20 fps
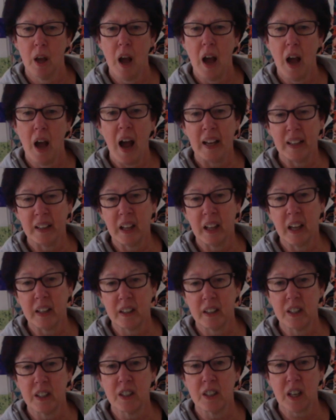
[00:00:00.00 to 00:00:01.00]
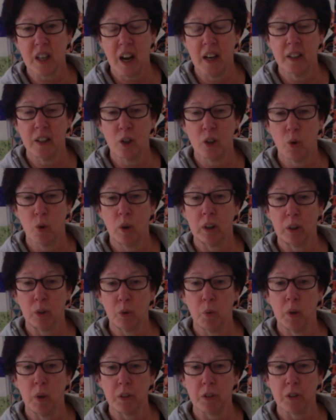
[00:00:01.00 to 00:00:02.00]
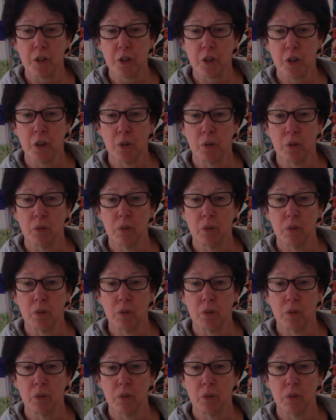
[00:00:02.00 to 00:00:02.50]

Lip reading: I like these kind of quick quilts too.